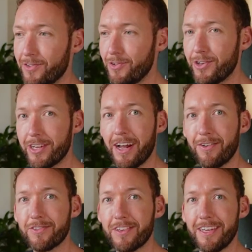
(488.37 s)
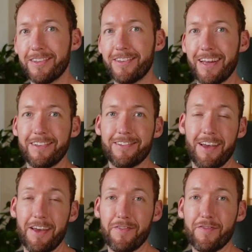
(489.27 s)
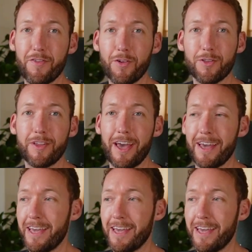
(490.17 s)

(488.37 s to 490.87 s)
So you can now see it takes a full day,